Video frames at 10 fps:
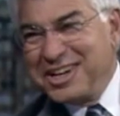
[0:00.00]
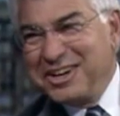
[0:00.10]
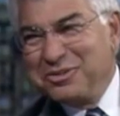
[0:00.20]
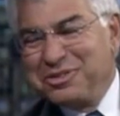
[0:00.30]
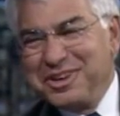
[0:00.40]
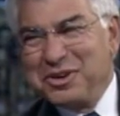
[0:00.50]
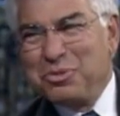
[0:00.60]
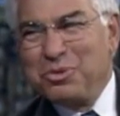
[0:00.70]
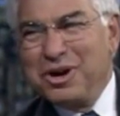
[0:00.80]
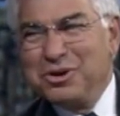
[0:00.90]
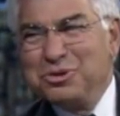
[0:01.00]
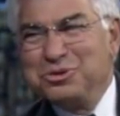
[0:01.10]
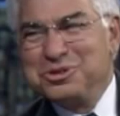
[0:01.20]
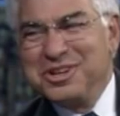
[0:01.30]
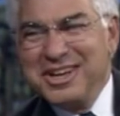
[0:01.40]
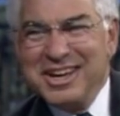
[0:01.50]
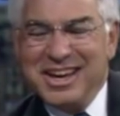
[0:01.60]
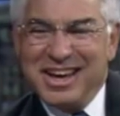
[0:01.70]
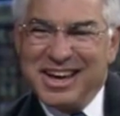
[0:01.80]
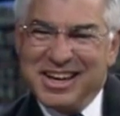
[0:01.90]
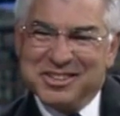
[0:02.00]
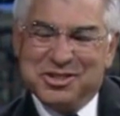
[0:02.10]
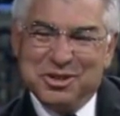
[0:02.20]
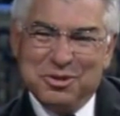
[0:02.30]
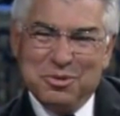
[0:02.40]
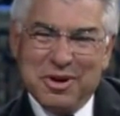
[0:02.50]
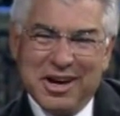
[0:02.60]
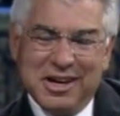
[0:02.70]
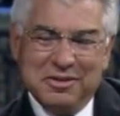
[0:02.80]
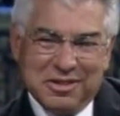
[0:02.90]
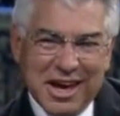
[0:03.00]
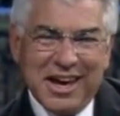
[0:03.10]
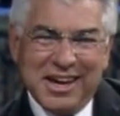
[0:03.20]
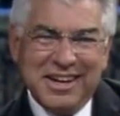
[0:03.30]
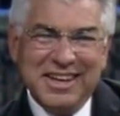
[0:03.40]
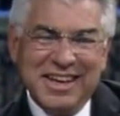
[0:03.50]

I don't think, rose uh, to a they.